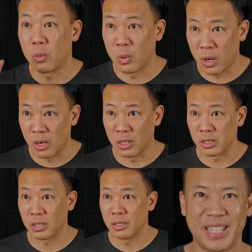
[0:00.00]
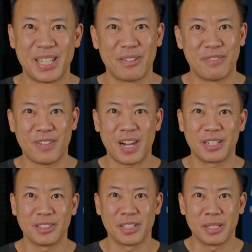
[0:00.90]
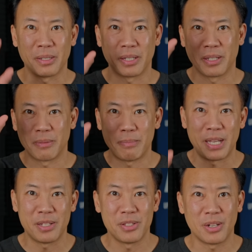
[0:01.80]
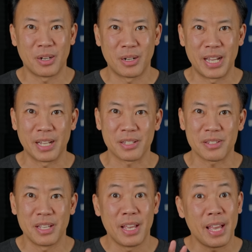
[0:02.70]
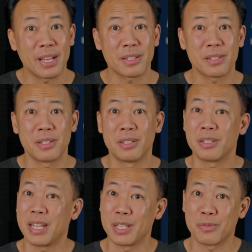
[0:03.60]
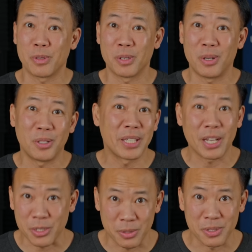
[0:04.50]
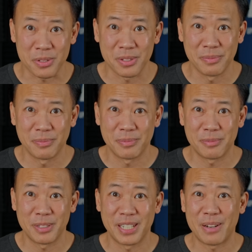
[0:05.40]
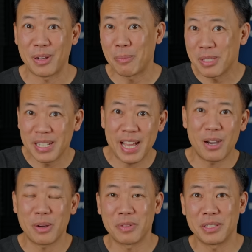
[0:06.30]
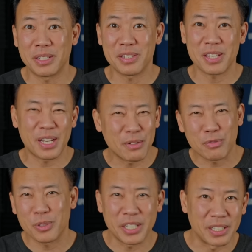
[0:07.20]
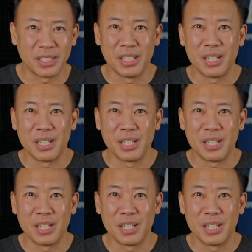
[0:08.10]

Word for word: wrong. And then finally, meds RX. X stands for all the extras, right? Up to now, everything is kind of free,